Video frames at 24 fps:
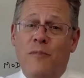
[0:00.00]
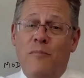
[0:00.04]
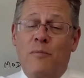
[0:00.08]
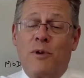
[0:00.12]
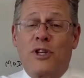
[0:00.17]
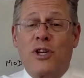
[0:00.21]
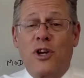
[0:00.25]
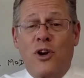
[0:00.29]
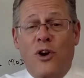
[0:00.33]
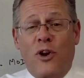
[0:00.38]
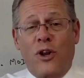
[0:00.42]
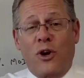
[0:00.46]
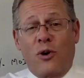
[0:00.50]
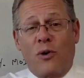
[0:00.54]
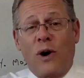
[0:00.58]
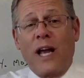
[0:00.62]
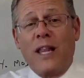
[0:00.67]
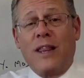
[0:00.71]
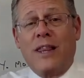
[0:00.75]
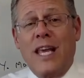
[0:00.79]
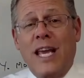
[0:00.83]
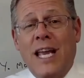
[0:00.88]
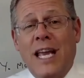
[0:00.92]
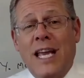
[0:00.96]
But you know, the
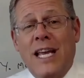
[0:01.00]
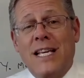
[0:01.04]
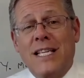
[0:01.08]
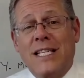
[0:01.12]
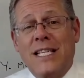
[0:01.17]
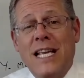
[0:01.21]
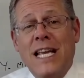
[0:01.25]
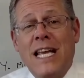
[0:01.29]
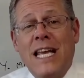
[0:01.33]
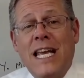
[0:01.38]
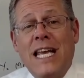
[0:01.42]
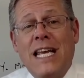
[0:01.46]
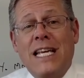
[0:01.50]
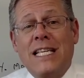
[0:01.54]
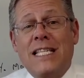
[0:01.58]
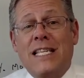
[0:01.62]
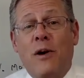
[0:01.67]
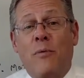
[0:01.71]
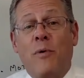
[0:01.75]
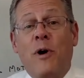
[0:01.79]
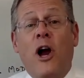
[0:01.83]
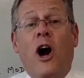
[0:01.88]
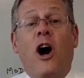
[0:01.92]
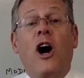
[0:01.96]
great thing is
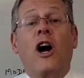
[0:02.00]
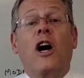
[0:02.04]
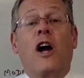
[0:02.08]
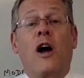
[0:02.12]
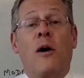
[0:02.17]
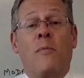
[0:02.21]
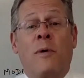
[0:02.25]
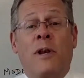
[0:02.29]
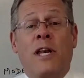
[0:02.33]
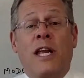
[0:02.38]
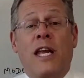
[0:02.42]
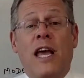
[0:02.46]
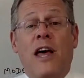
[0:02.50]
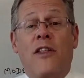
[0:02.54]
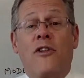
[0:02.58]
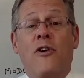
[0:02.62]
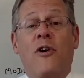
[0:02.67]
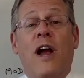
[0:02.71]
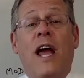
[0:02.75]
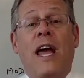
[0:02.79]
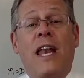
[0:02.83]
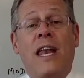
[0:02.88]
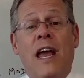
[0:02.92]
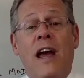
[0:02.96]
that we are coming
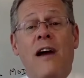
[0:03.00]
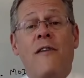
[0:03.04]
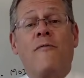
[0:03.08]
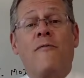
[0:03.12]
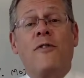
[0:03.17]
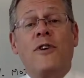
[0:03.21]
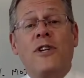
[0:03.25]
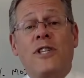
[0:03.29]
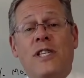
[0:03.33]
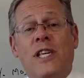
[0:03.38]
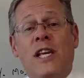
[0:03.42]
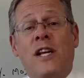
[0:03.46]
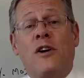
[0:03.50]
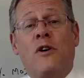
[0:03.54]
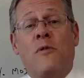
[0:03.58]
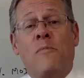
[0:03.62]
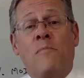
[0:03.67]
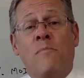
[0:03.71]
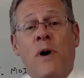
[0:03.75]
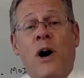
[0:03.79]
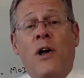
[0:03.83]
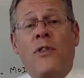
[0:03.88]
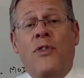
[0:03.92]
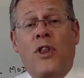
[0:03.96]
together, and every single
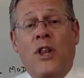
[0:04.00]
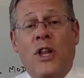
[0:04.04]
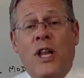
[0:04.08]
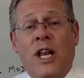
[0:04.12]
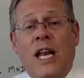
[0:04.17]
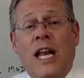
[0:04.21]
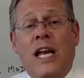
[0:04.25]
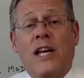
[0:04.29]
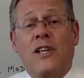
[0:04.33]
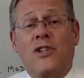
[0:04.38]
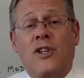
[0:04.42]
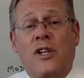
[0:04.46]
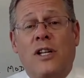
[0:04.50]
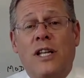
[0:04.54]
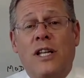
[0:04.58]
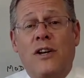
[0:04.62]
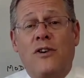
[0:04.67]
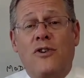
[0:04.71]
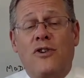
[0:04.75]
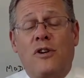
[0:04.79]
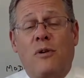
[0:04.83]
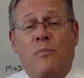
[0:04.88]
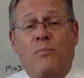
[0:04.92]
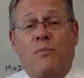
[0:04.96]
month in the National
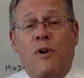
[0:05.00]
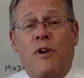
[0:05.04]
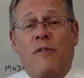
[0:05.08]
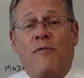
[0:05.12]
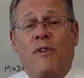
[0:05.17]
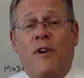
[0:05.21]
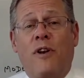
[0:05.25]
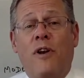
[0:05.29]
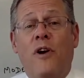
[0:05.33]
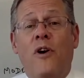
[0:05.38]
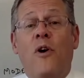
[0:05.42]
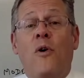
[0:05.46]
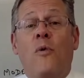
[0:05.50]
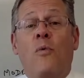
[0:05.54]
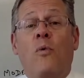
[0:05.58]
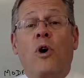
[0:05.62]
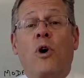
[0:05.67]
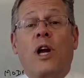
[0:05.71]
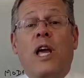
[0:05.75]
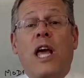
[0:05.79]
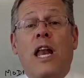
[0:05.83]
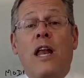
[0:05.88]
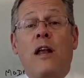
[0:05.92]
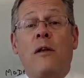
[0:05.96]
Leadership Briefing,
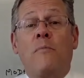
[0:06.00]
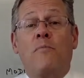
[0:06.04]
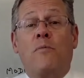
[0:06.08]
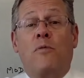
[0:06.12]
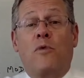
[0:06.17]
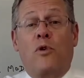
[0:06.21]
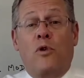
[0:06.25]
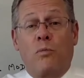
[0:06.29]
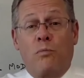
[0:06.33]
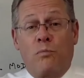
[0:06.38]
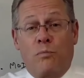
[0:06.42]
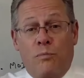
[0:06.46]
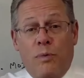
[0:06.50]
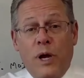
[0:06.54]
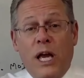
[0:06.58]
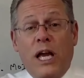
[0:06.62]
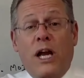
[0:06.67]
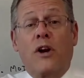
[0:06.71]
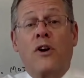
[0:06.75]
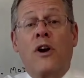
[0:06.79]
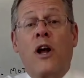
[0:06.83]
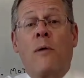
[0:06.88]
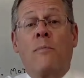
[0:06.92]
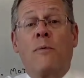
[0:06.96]
we're getting
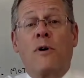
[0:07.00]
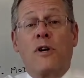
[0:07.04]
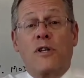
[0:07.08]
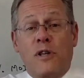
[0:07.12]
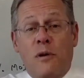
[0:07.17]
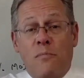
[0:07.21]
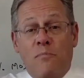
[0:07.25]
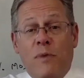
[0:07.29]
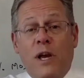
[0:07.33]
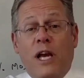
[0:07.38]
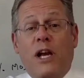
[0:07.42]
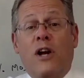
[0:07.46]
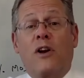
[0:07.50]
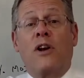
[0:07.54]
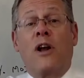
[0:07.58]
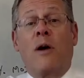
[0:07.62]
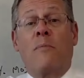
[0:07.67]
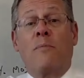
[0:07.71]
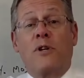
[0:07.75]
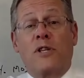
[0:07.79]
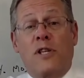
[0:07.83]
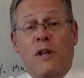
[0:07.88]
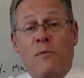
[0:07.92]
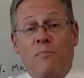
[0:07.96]
bigger numbers and bigger
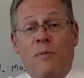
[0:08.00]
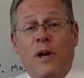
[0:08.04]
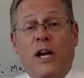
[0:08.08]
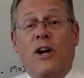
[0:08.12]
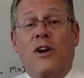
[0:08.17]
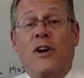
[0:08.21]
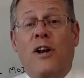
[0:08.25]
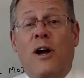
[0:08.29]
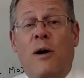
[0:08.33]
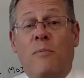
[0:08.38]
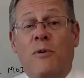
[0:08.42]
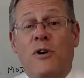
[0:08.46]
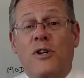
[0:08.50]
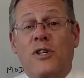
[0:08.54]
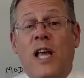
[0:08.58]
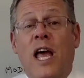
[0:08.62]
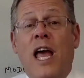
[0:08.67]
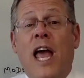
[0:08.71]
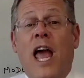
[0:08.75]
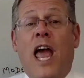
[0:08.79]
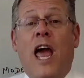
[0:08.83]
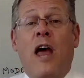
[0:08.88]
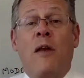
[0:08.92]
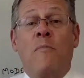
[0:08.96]
numbers and bigger numbers,
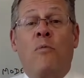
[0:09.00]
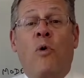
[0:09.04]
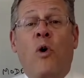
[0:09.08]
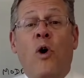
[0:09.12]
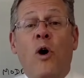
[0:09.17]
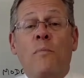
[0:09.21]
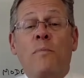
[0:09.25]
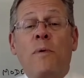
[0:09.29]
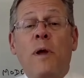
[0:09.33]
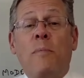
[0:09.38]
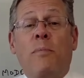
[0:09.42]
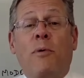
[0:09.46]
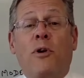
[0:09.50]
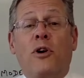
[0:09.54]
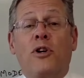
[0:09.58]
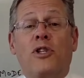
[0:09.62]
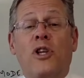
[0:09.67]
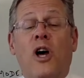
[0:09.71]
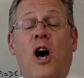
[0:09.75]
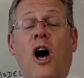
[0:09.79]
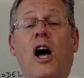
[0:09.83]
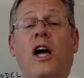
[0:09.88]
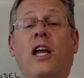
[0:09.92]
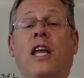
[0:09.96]
and more people are
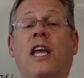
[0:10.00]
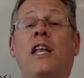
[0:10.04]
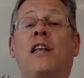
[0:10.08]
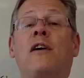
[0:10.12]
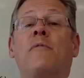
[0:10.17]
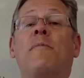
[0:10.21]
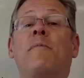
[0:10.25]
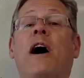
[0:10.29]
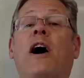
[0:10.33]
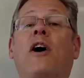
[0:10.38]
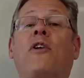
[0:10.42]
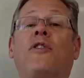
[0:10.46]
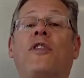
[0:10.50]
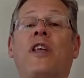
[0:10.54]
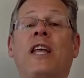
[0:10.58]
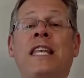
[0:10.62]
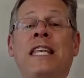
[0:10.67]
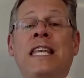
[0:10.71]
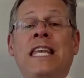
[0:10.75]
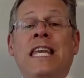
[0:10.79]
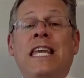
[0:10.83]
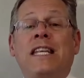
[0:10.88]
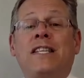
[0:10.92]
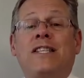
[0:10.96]
talking about the
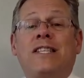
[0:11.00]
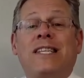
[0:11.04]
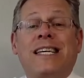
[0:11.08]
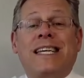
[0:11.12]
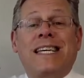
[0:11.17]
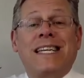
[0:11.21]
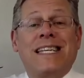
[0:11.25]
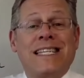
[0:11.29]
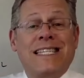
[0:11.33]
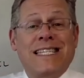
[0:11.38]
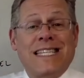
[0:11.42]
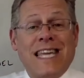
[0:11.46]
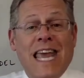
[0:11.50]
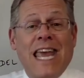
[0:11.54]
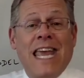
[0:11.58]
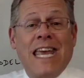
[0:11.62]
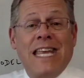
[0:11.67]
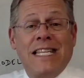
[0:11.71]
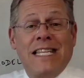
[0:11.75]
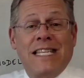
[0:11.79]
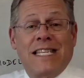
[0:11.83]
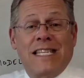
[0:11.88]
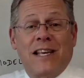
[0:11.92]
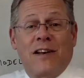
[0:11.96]
need to
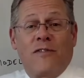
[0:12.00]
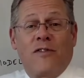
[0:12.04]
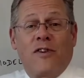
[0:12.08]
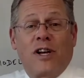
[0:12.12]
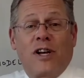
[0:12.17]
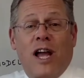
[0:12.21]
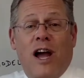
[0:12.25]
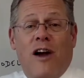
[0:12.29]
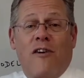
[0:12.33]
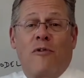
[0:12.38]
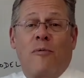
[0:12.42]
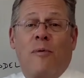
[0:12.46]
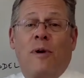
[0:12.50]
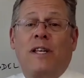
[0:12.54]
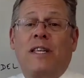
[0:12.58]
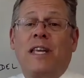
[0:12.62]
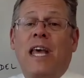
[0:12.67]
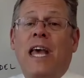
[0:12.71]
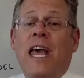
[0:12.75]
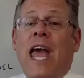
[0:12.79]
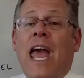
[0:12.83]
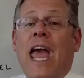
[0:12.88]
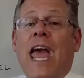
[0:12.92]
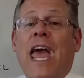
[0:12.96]
contain civil government
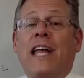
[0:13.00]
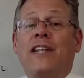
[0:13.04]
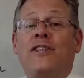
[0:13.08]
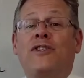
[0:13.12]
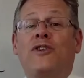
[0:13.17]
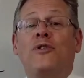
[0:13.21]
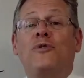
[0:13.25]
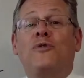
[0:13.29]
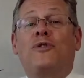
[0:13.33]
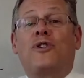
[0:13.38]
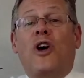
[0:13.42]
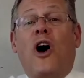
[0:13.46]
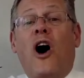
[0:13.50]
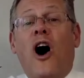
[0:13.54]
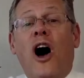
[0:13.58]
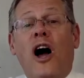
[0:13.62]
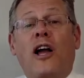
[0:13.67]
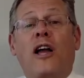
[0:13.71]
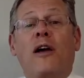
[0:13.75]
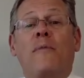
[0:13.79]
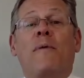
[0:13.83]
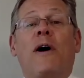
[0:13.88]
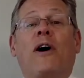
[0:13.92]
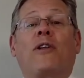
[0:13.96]
and to
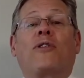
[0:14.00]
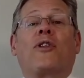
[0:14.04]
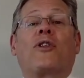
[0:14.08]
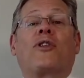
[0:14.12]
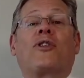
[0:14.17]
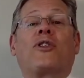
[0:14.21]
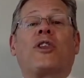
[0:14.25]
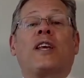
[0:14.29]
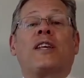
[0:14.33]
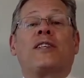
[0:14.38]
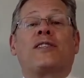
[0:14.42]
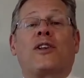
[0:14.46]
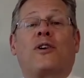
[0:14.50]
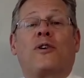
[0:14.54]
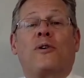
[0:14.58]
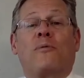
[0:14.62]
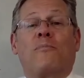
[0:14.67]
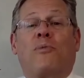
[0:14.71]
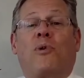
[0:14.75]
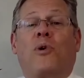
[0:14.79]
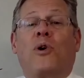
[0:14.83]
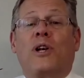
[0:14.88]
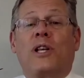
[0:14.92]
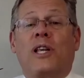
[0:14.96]
talk about the things that are
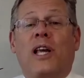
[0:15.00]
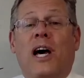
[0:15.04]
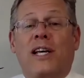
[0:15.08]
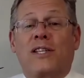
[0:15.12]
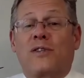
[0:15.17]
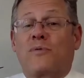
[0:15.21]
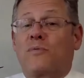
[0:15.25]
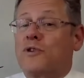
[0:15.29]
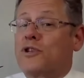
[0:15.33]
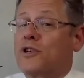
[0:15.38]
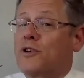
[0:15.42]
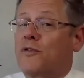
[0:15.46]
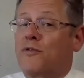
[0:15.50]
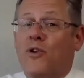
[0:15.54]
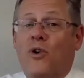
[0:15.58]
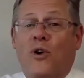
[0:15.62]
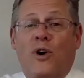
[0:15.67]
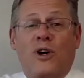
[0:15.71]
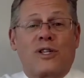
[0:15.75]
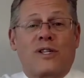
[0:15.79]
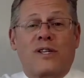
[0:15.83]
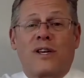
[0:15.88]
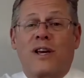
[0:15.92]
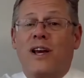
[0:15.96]
important to us, which of
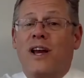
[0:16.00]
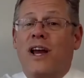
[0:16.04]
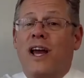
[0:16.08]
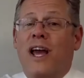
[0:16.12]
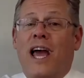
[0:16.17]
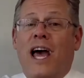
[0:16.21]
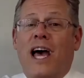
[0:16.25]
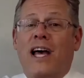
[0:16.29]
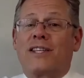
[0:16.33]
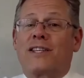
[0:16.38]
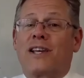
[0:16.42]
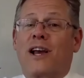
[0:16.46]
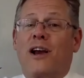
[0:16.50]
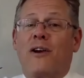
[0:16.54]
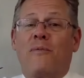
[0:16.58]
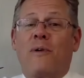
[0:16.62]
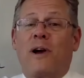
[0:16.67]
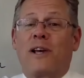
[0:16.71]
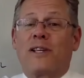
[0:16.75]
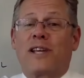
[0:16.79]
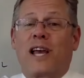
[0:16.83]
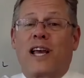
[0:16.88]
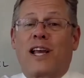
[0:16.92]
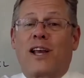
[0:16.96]
course, as
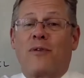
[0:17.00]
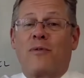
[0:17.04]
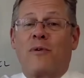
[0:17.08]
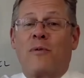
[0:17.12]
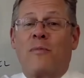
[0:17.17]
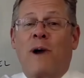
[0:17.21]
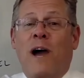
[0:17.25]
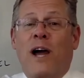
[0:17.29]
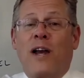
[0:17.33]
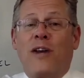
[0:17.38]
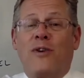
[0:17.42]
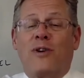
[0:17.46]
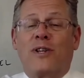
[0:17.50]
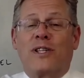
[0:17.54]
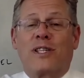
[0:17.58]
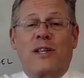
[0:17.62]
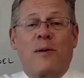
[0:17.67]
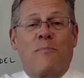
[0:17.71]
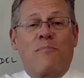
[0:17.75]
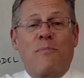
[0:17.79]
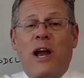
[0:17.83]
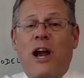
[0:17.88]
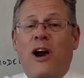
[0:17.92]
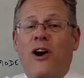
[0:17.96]
I can remind you, is
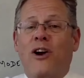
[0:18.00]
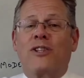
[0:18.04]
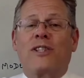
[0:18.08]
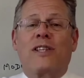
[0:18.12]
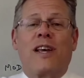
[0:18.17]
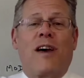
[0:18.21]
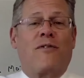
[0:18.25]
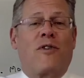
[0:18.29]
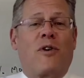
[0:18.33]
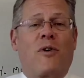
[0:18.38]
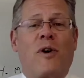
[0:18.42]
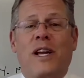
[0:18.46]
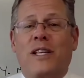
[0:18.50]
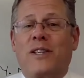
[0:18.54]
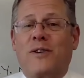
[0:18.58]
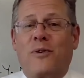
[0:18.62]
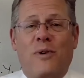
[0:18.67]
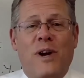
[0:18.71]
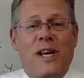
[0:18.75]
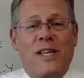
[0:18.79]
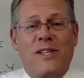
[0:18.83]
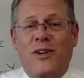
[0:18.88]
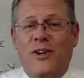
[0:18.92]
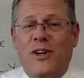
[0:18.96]
that parents have the right to
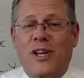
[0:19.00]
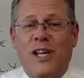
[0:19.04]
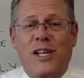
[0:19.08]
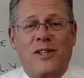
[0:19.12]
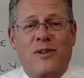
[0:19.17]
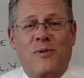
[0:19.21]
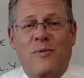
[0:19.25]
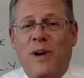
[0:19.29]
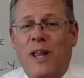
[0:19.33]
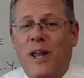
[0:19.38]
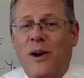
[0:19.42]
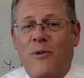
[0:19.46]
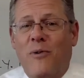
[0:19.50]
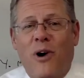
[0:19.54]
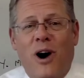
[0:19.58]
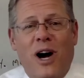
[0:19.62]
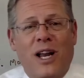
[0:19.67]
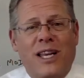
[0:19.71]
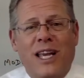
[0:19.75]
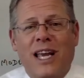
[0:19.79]
raise their kids the way they want,